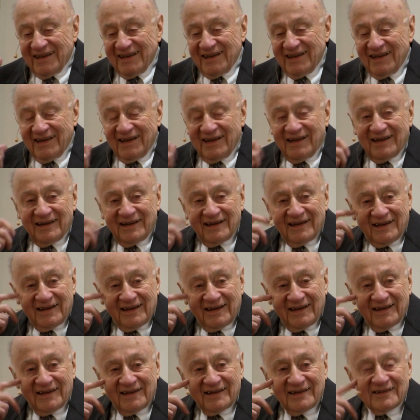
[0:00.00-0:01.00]
And
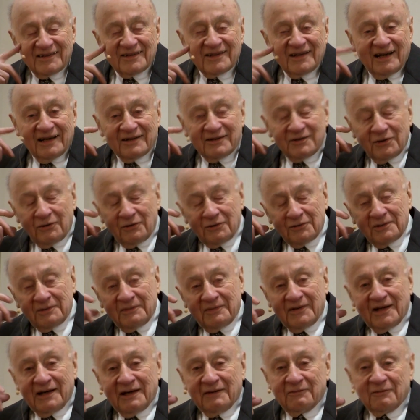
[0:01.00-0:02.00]
I, I told him
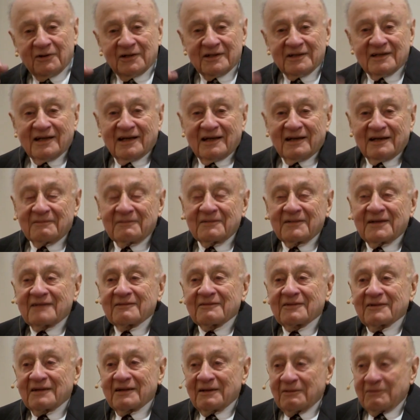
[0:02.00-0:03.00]
that one time
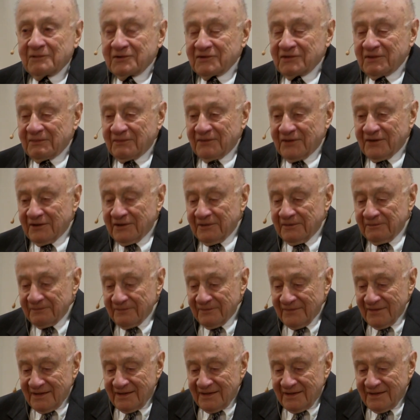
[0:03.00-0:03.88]
when I was up there,